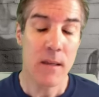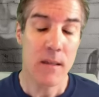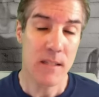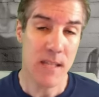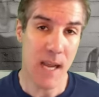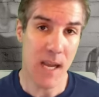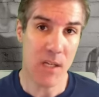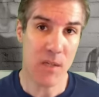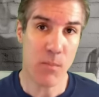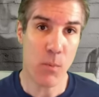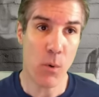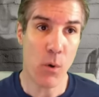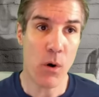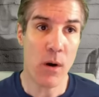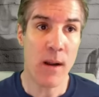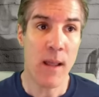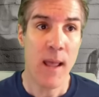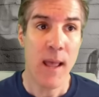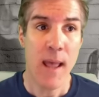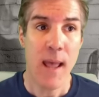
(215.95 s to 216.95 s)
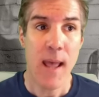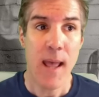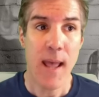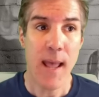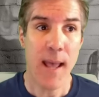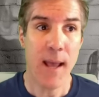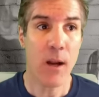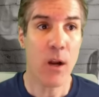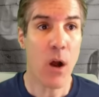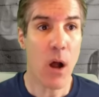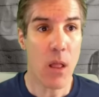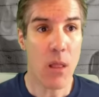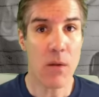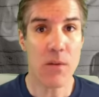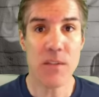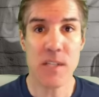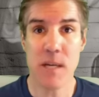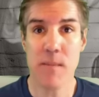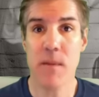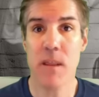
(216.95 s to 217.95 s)
dashboard and call
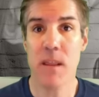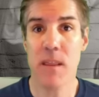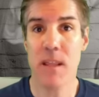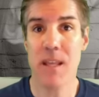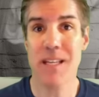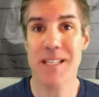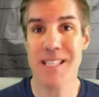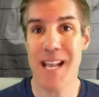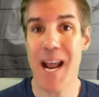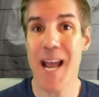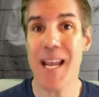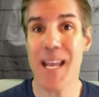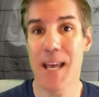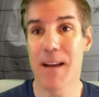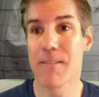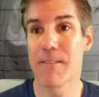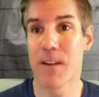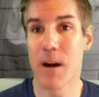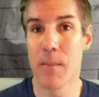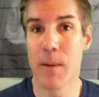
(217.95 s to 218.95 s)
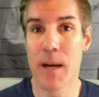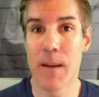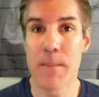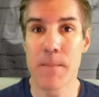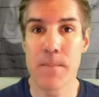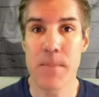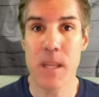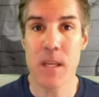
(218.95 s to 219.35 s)
out some of the things that I get from it.